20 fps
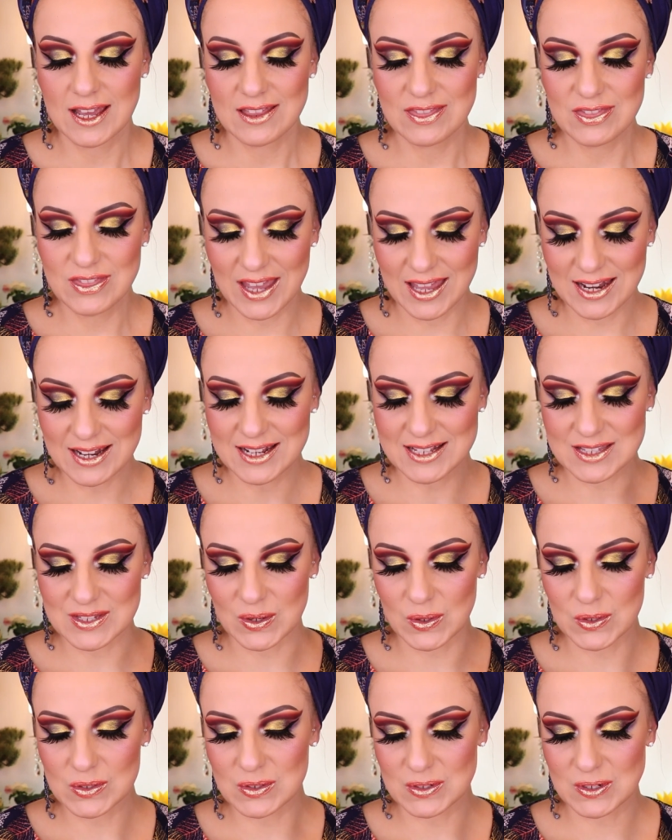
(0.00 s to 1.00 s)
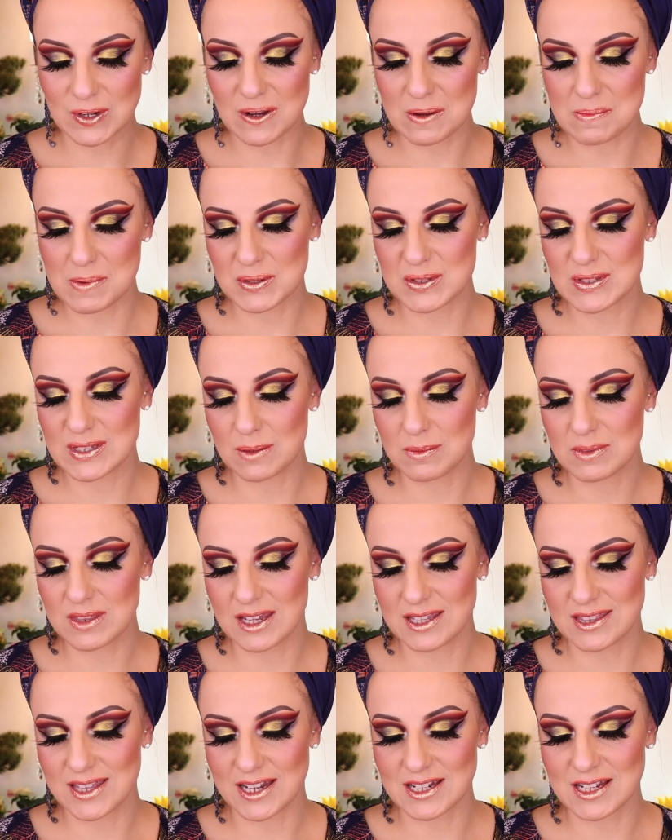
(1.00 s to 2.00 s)
Then let's also talk about
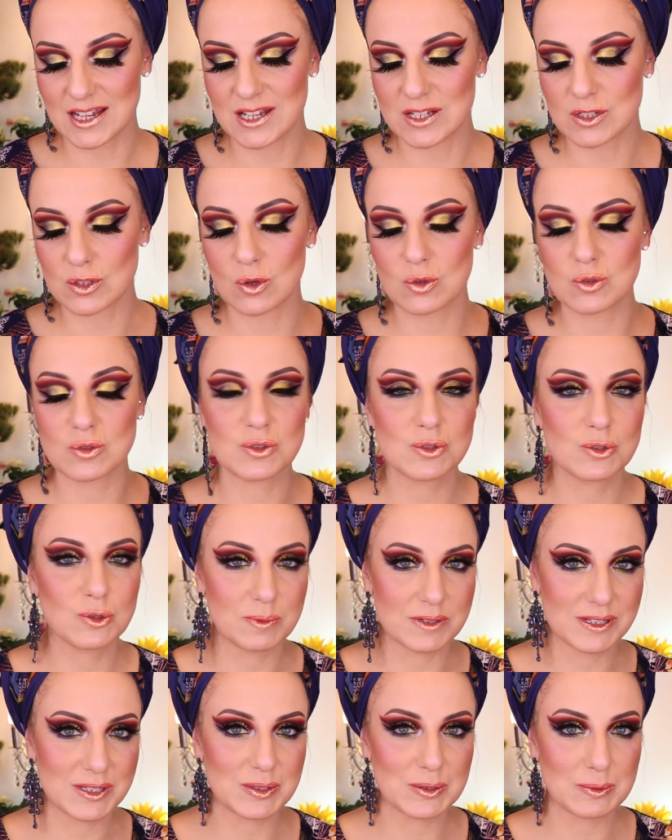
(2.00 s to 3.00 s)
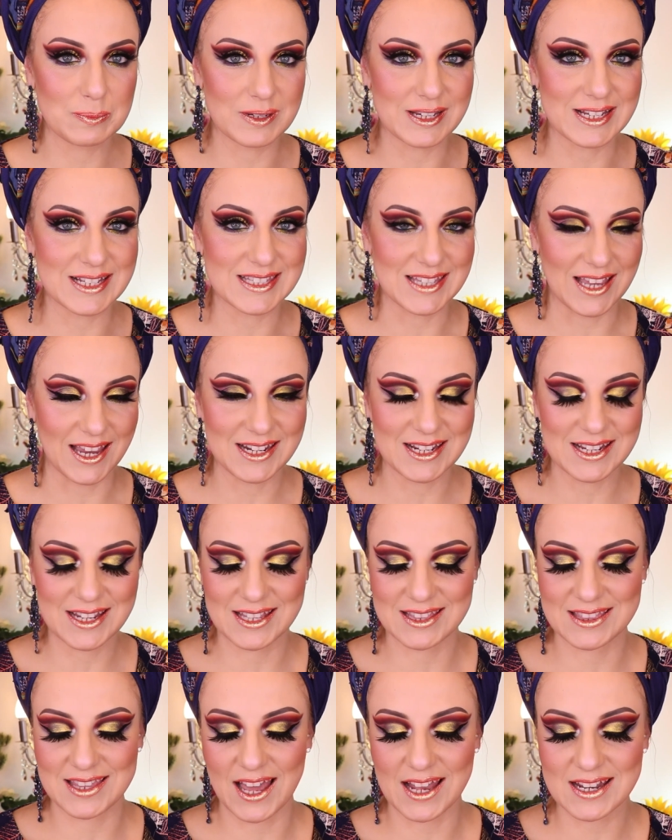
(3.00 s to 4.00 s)
something that is super
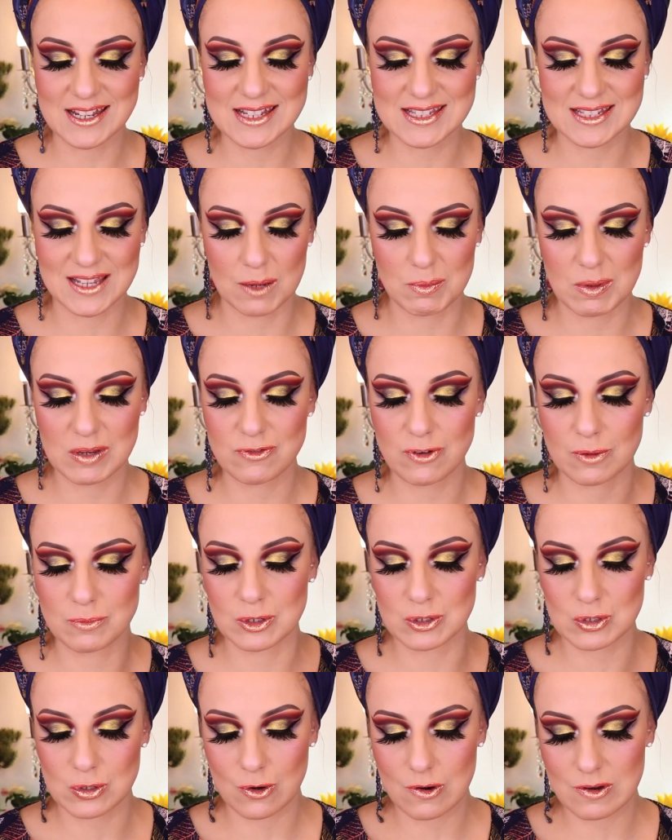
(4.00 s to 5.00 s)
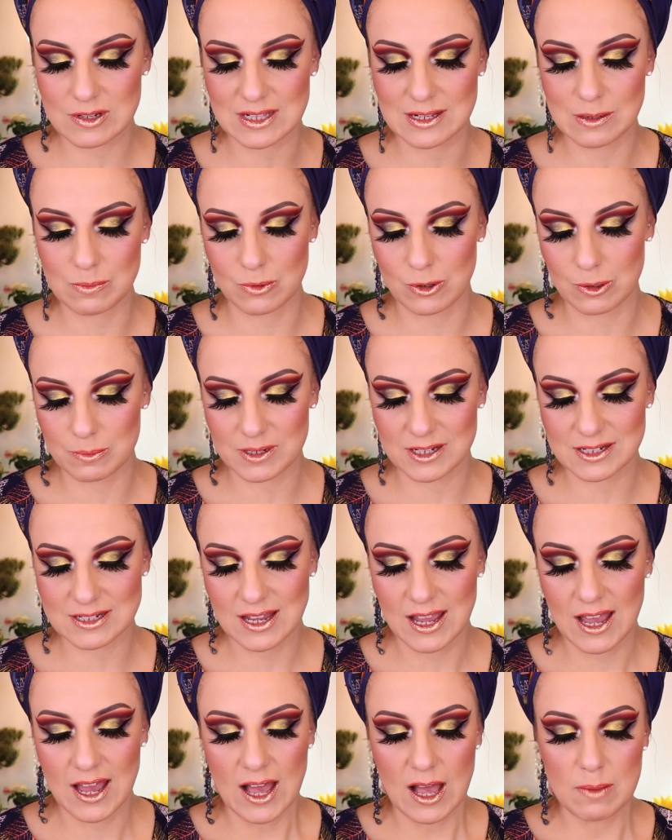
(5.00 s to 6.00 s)
exciting, and that is coming from Notoriously
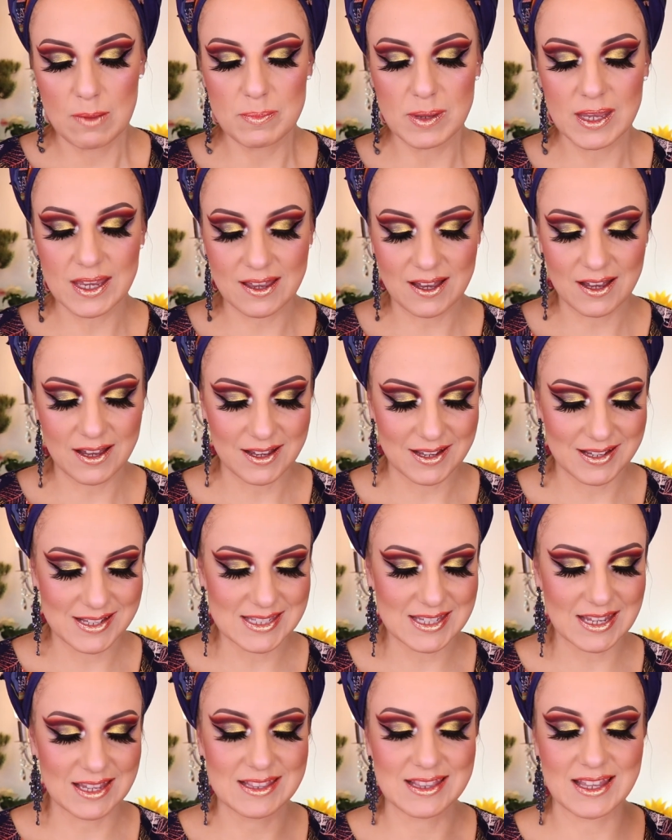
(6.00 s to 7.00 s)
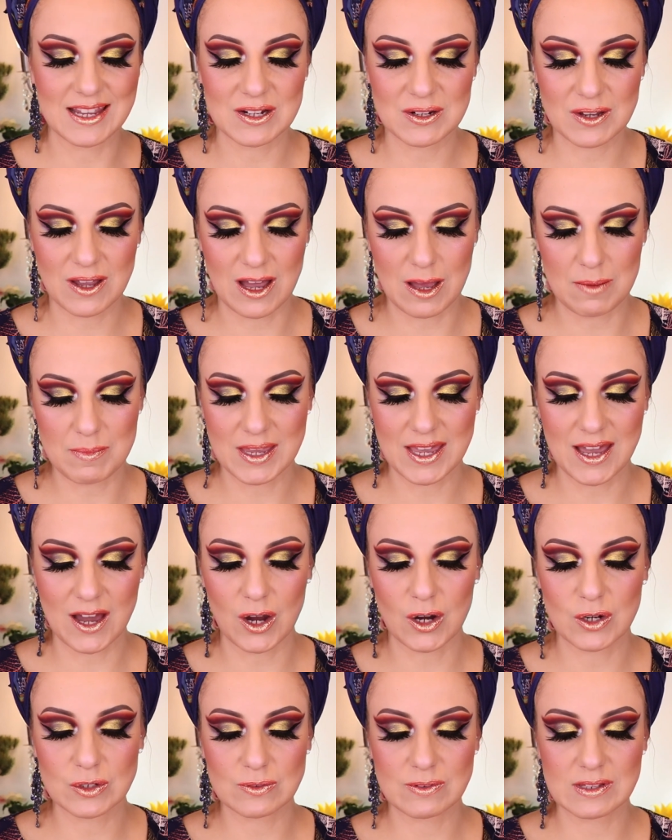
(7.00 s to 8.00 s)
Morbid, because they're coming
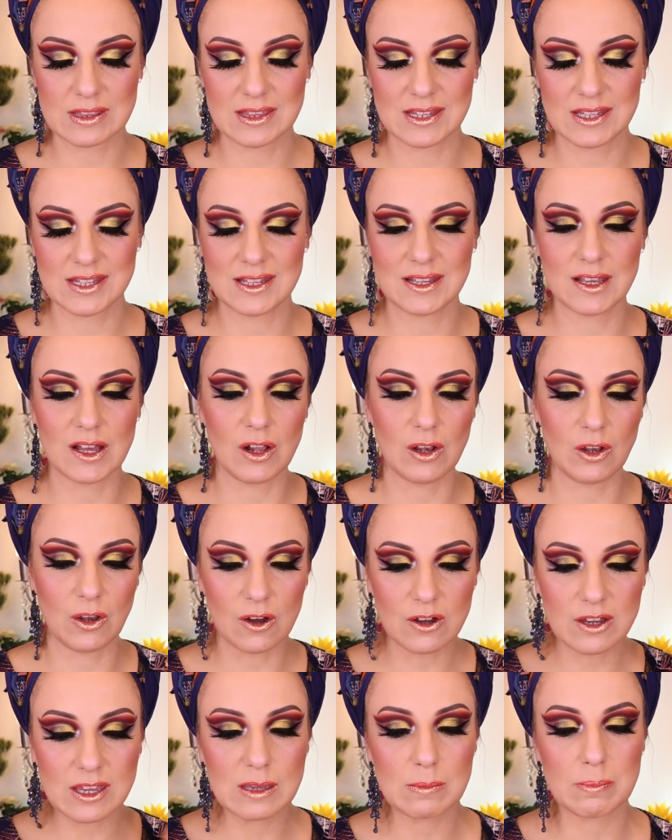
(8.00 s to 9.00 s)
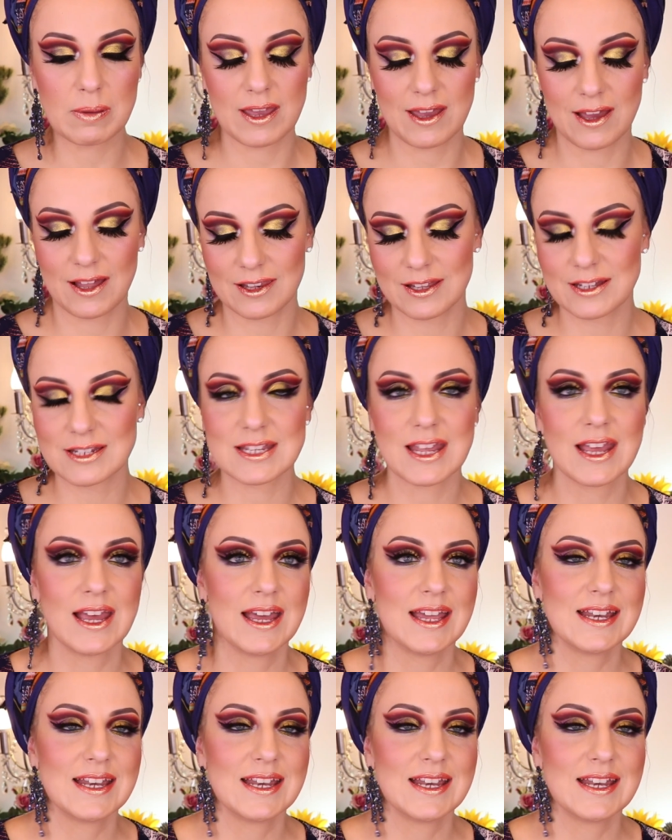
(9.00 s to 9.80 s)
out with the Loki palette.